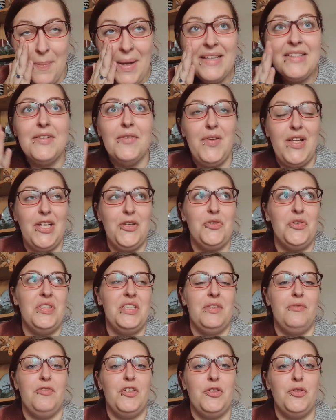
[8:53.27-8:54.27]
massively
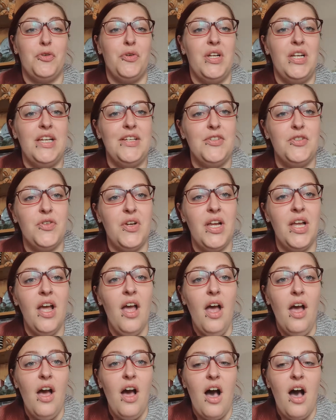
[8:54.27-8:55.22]
interested in Victorian history.